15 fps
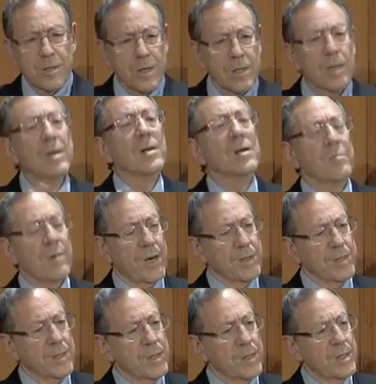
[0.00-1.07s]
to learn
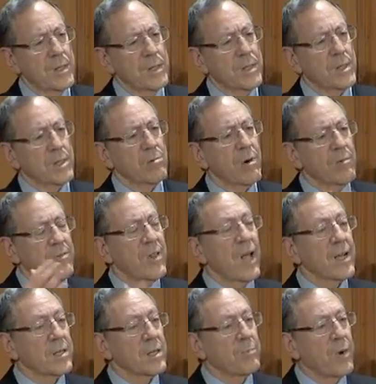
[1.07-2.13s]
about, to
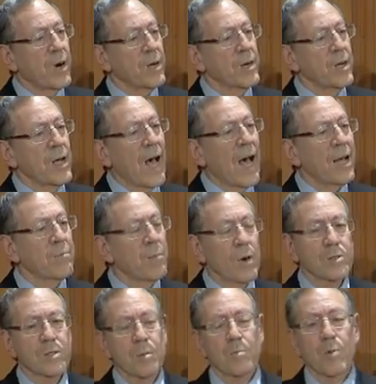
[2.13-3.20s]
reflect upon, and
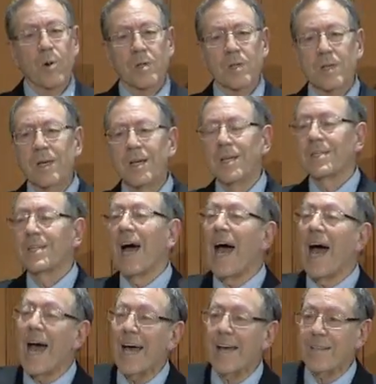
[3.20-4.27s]
most importantly, to
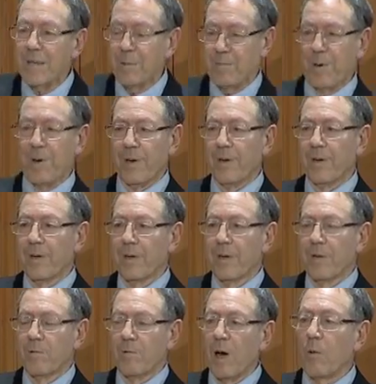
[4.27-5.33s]
act upon
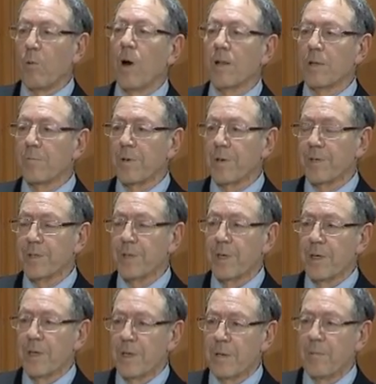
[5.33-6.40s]
Raoul Wallenberg's
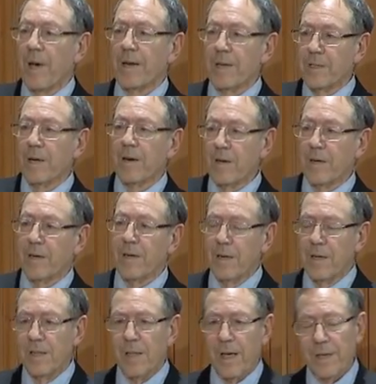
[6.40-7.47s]
humanitarian
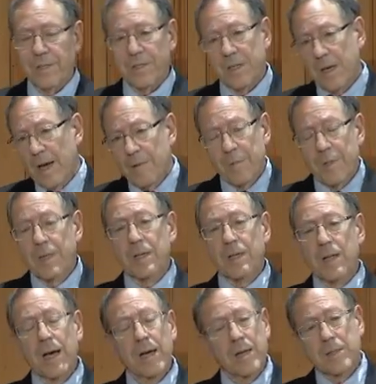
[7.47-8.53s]
legacy. And I've been
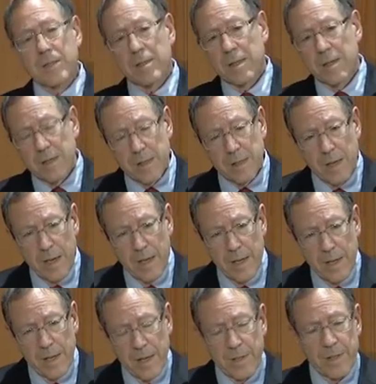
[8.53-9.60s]
delighted to learn
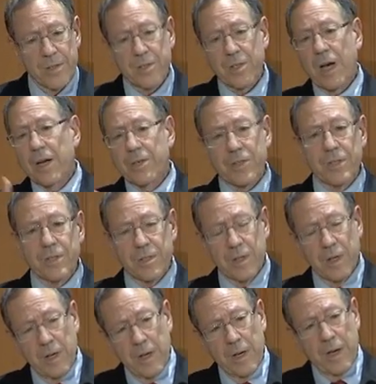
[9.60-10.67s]
in discussions
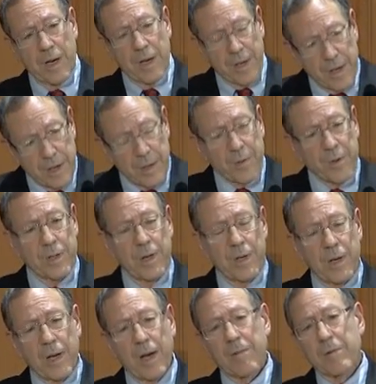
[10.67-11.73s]
here with
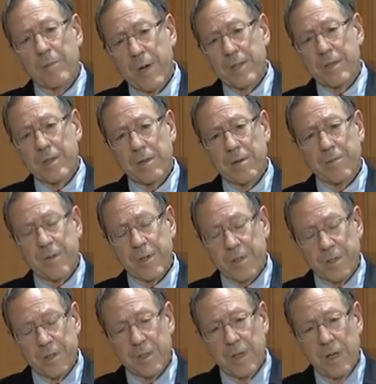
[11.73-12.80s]
governmental
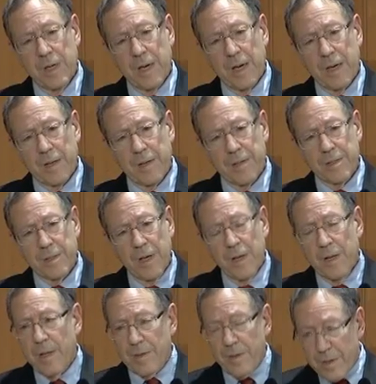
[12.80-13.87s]
officials and others
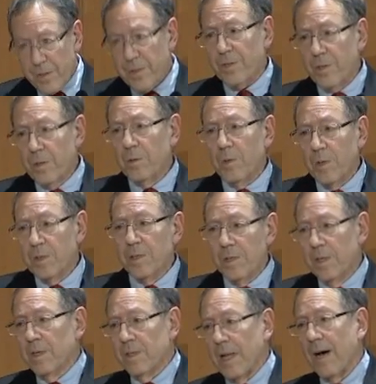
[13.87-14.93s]
that this too will
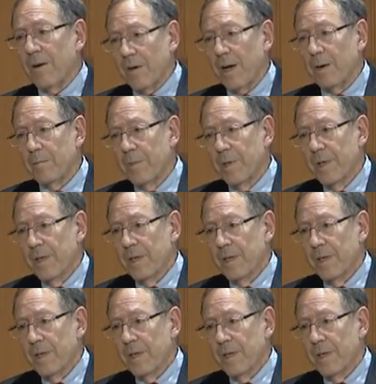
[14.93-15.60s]
now come